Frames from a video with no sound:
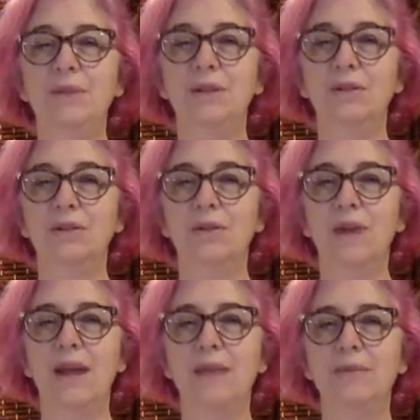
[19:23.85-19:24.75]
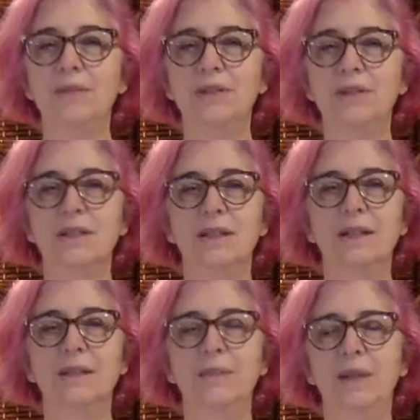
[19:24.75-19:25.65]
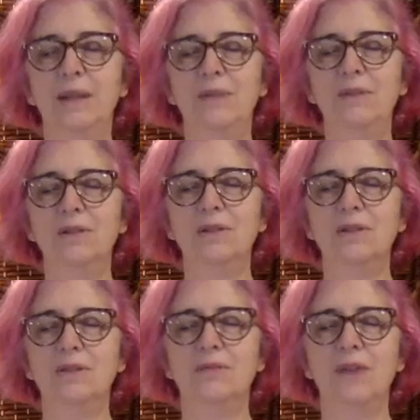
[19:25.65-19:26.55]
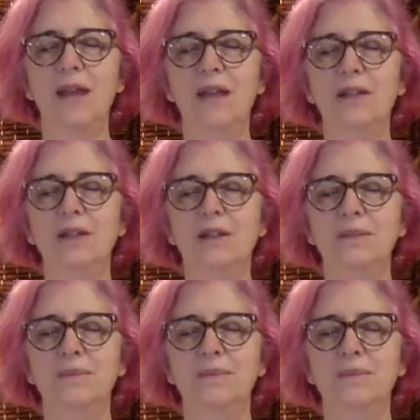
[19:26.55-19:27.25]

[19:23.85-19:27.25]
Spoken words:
your lower abdomen, just a little bit, even just a fraction.